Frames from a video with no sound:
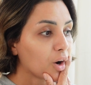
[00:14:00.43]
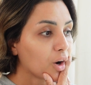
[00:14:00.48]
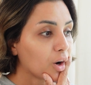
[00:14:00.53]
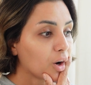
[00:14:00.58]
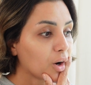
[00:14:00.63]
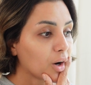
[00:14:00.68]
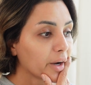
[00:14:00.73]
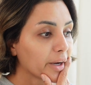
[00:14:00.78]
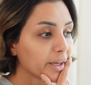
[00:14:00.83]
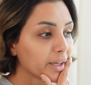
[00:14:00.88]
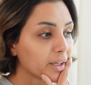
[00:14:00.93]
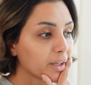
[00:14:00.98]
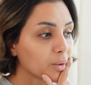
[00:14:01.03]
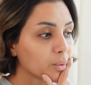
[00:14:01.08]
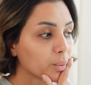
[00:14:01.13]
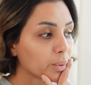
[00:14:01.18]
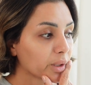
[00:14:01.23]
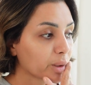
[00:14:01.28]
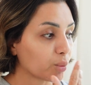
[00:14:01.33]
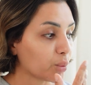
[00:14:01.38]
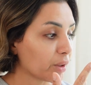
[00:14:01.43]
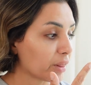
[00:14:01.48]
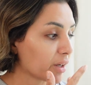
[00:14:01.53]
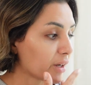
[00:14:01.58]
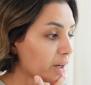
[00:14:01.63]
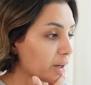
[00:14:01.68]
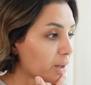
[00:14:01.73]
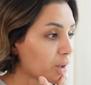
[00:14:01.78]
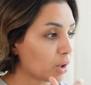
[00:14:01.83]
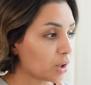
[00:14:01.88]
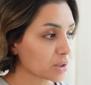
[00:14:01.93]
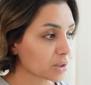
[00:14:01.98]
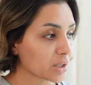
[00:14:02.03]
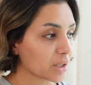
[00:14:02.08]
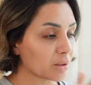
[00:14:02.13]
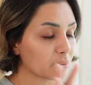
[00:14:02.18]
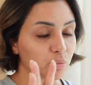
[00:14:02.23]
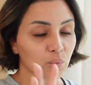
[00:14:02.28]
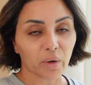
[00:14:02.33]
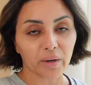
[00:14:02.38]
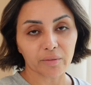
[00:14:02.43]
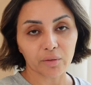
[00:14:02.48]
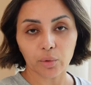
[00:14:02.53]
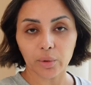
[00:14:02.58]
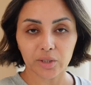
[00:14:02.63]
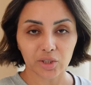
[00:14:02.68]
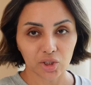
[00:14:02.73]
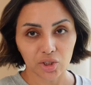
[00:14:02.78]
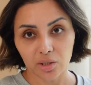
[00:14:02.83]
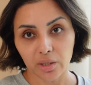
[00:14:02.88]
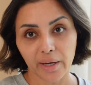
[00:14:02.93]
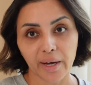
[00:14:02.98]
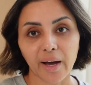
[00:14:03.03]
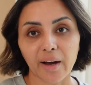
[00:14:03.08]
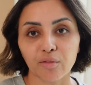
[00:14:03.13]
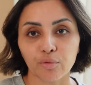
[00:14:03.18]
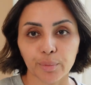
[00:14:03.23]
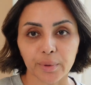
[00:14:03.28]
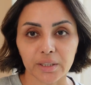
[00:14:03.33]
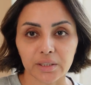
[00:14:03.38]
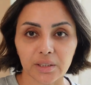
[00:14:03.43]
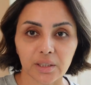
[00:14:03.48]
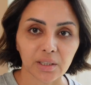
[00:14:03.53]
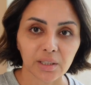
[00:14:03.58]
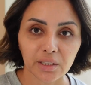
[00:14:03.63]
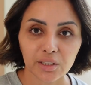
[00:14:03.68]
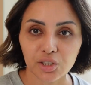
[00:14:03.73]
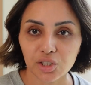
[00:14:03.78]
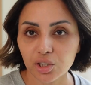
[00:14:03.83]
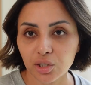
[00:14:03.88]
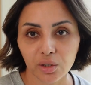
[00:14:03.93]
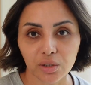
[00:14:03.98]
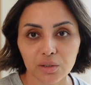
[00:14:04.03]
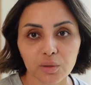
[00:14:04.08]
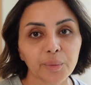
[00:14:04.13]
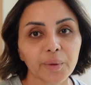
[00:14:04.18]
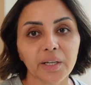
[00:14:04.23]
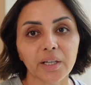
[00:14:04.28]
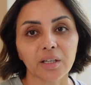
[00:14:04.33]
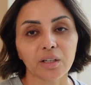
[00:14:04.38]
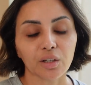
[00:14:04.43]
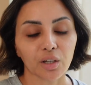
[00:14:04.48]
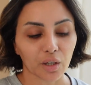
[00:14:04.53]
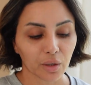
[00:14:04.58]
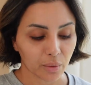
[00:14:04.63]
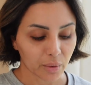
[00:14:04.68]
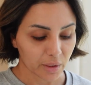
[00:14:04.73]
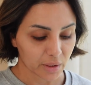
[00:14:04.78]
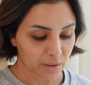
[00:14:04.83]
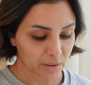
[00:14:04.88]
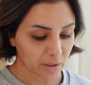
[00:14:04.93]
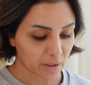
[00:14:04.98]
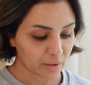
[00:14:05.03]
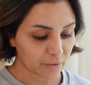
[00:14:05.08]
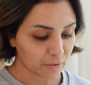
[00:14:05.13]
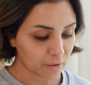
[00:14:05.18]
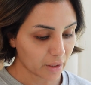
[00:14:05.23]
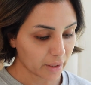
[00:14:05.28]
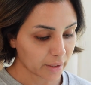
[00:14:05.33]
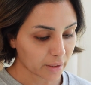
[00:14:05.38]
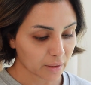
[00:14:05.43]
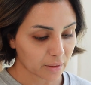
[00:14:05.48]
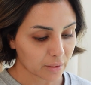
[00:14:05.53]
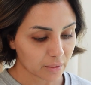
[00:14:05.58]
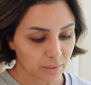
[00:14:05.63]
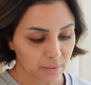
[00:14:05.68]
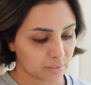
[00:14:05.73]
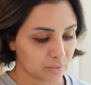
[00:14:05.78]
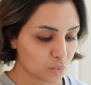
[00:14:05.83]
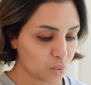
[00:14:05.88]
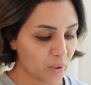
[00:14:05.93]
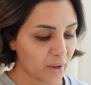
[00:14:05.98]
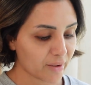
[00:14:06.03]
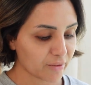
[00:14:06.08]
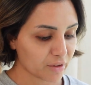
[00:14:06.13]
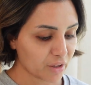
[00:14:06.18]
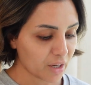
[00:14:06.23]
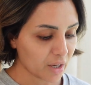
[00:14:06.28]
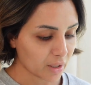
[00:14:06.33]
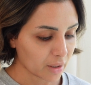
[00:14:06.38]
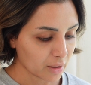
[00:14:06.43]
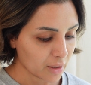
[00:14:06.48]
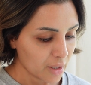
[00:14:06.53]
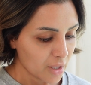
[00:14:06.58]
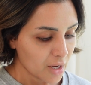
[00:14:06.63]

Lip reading: when I'm with her, I ask her whatever questions I have, basically, and she asks me, you know, it's kind of like we have a thing.